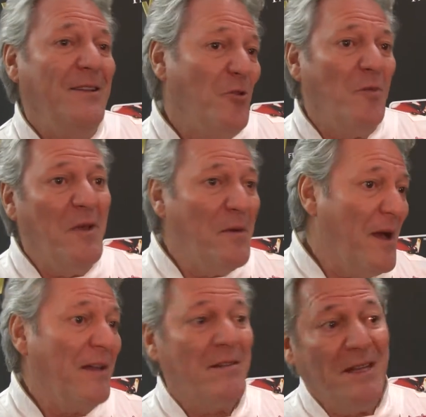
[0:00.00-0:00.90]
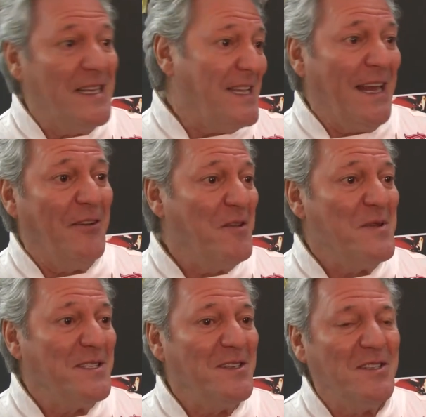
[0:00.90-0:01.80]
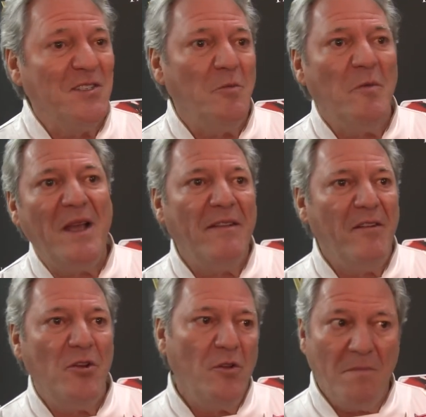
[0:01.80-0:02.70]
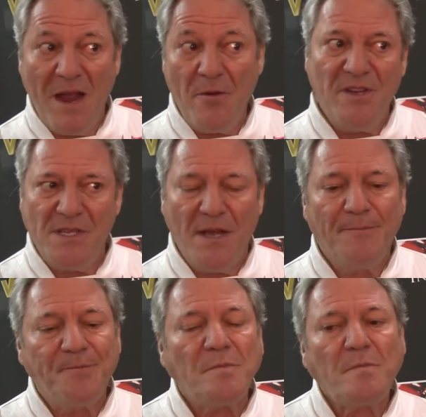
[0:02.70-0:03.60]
taught me about his end of the business, and so we made a very good marriage there.